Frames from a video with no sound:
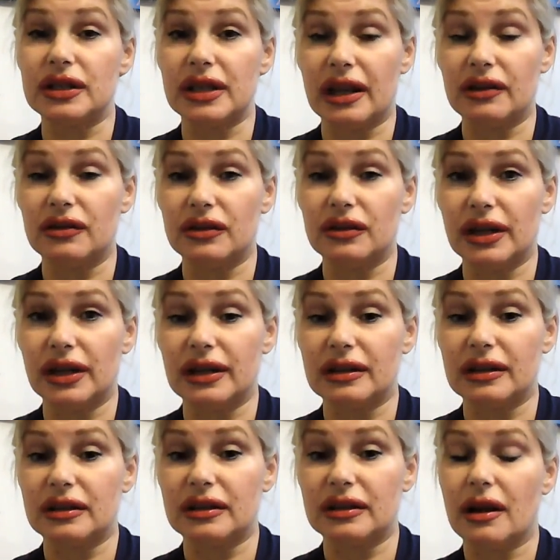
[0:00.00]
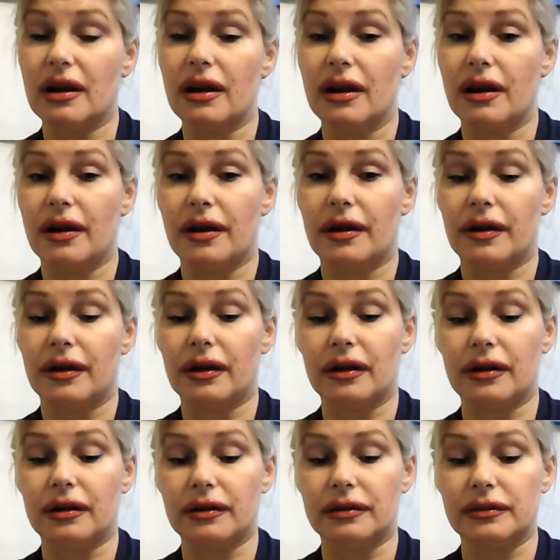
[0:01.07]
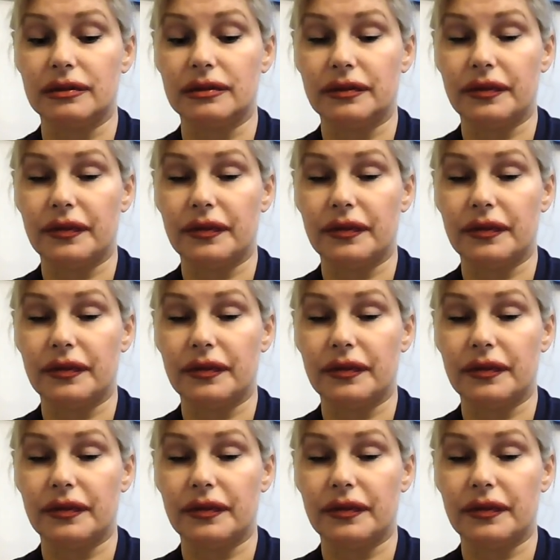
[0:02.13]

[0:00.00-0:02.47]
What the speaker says: Energetics um,